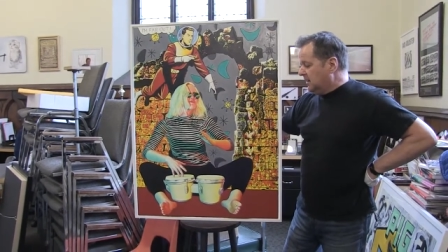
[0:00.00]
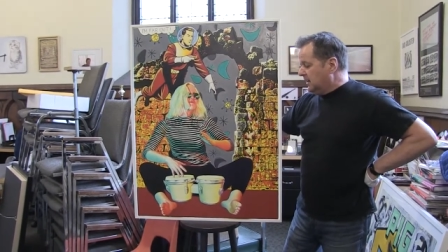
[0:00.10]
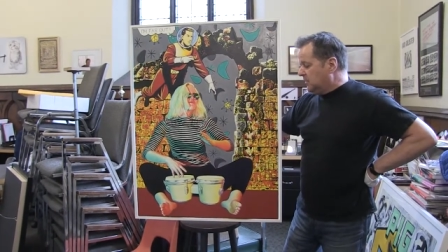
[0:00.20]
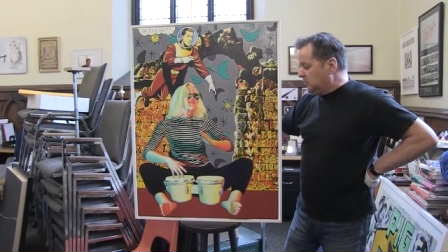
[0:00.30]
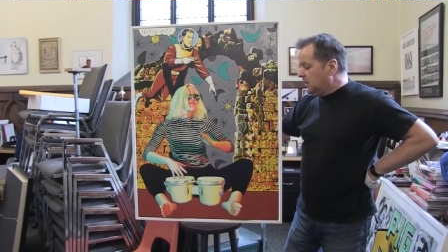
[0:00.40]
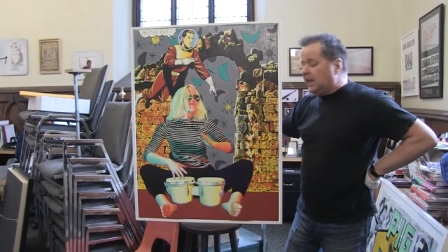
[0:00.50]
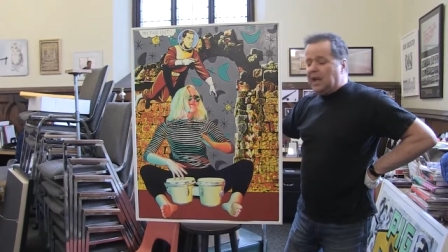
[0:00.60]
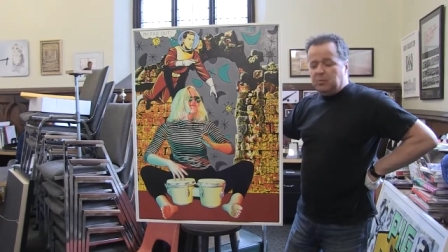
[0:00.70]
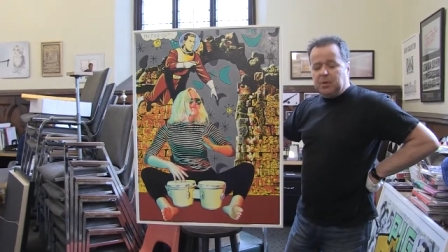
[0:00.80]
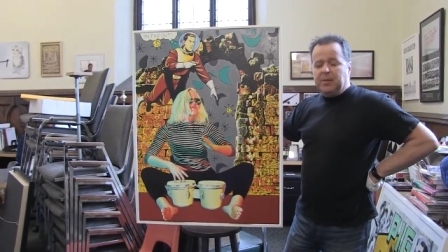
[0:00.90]
It's really
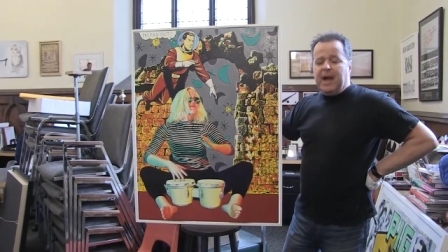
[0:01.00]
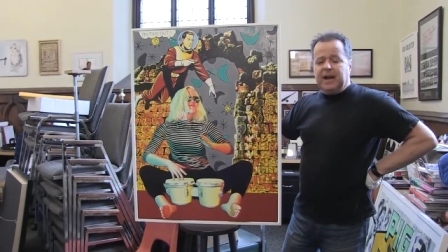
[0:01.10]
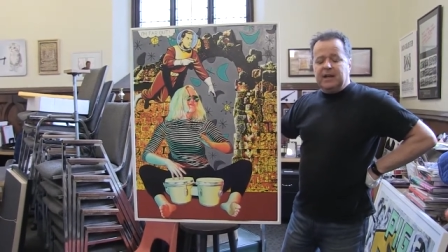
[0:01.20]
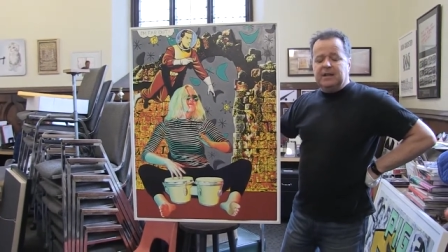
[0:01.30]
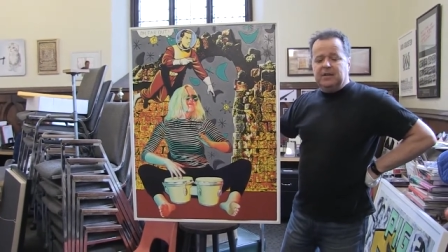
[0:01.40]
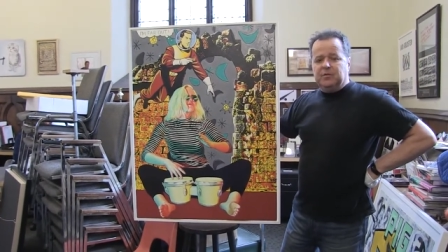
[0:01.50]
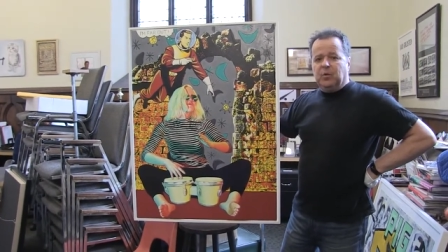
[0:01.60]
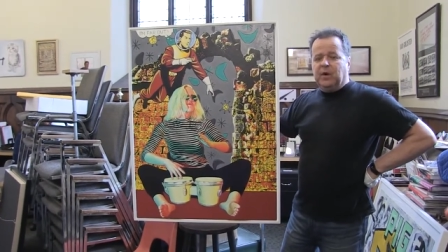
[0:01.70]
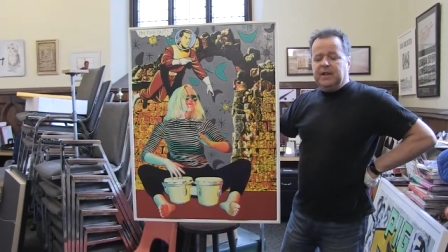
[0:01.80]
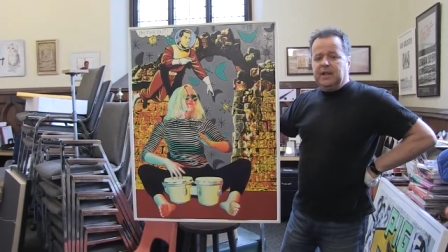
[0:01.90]
emblematic of
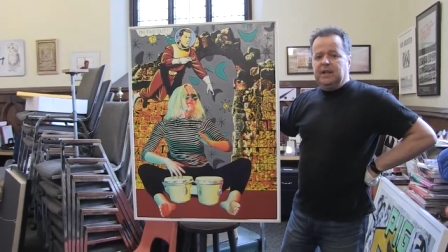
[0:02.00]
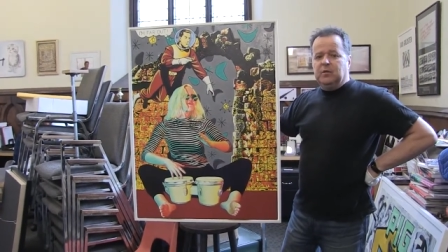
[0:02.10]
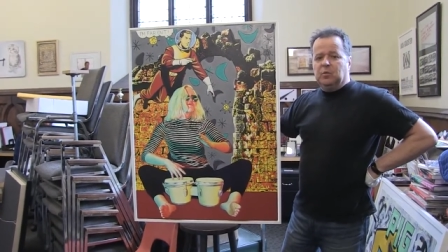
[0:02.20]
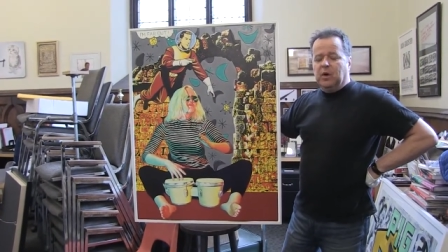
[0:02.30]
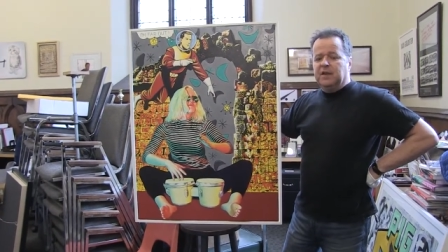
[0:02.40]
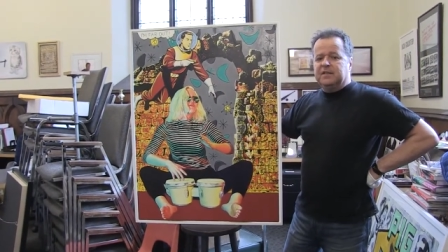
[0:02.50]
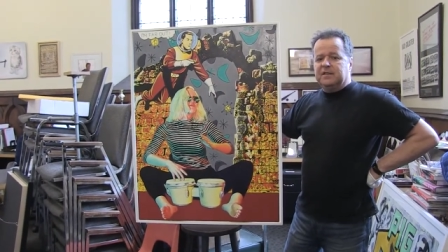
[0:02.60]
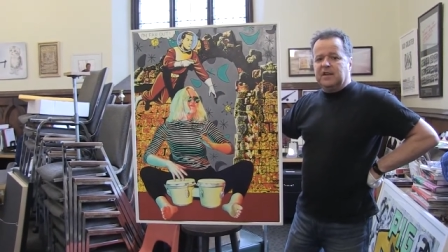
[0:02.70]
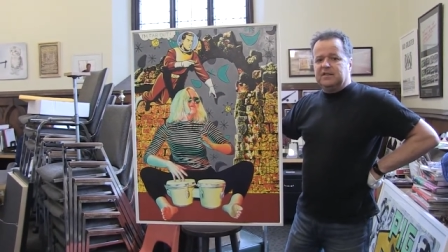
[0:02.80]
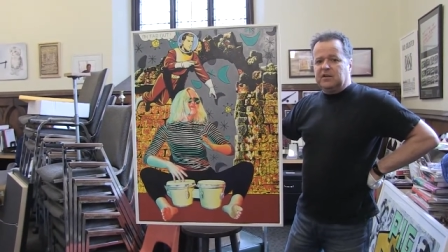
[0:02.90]
what he was
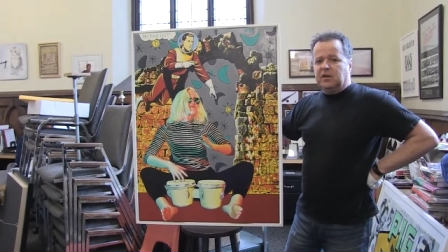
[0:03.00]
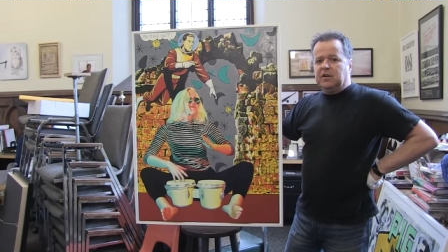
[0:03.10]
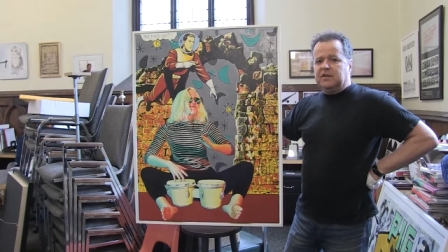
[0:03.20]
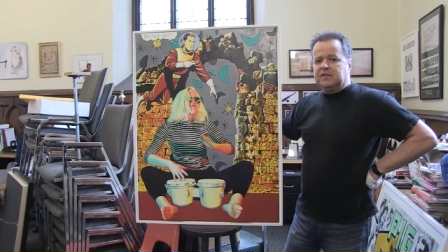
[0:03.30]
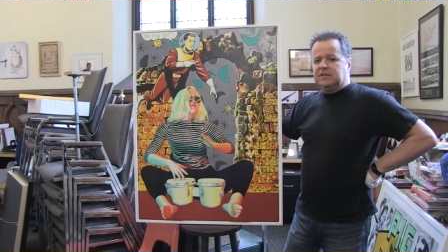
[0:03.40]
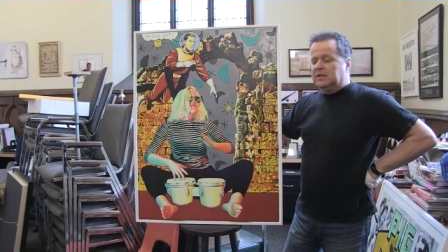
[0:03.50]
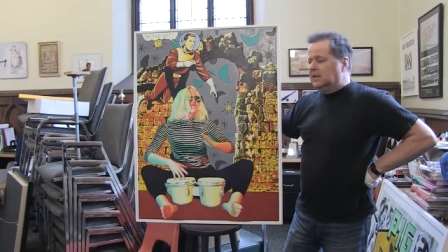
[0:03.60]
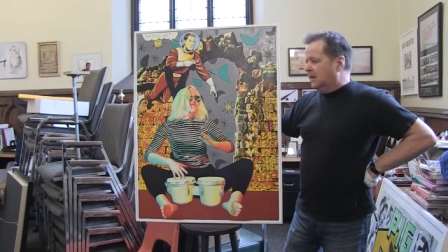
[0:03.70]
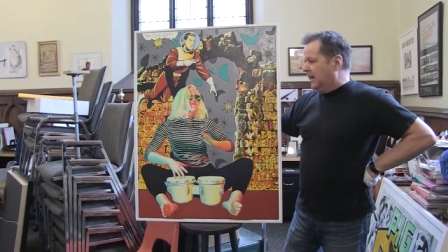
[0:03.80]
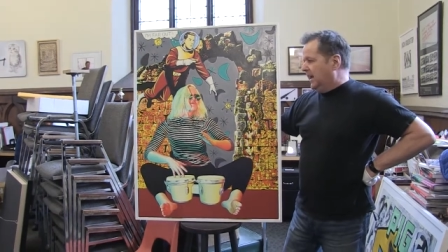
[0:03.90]
as an artist
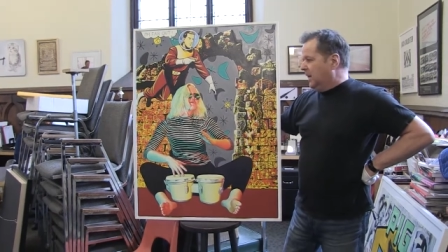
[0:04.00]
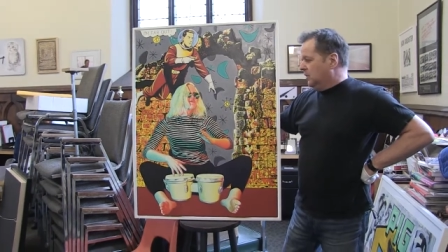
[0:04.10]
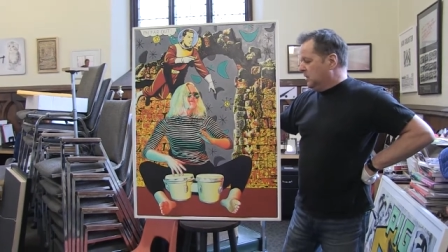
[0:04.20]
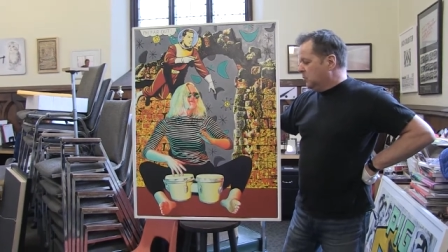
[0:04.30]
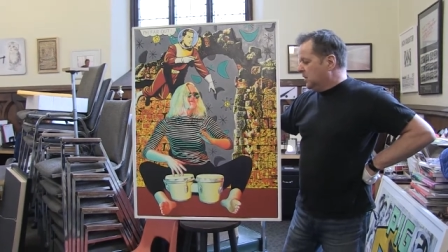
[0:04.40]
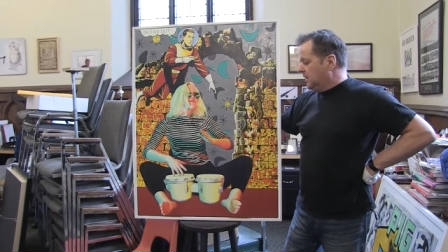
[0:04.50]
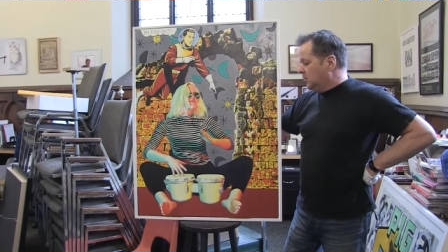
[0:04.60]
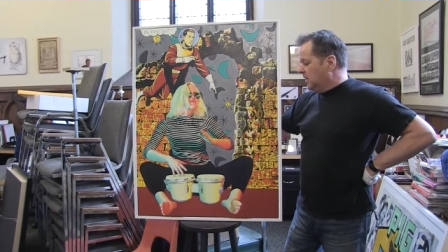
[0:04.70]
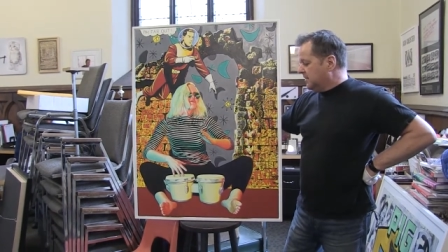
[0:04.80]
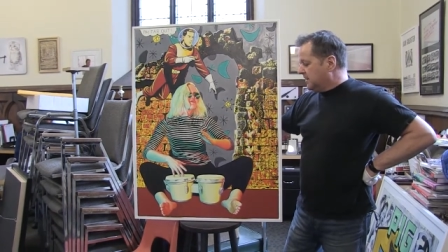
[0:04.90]
and how nimble he
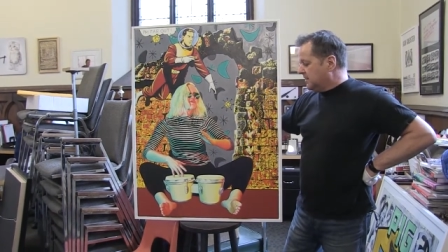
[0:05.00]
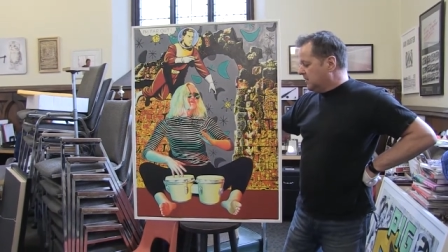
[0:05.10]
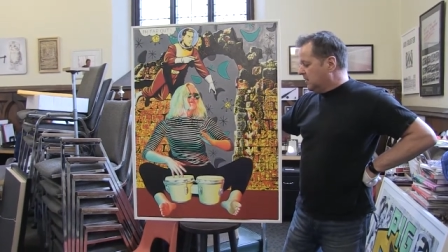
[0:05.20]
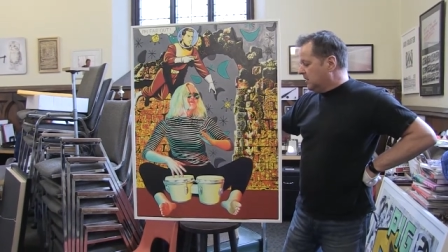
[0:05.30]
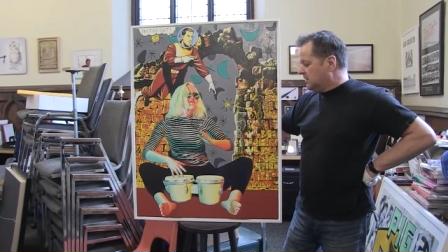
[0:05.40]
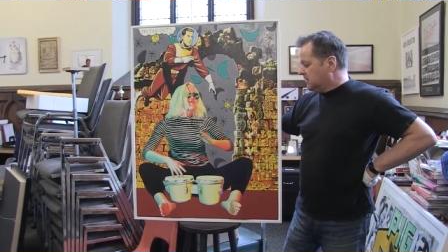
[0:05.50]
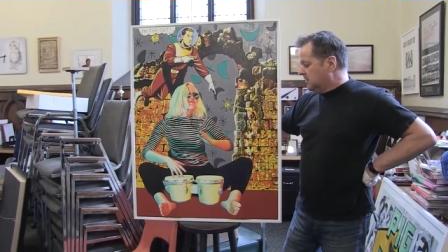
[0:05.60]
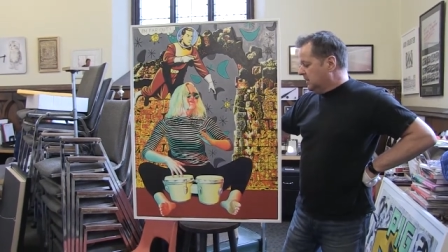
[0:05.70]
was as an artist.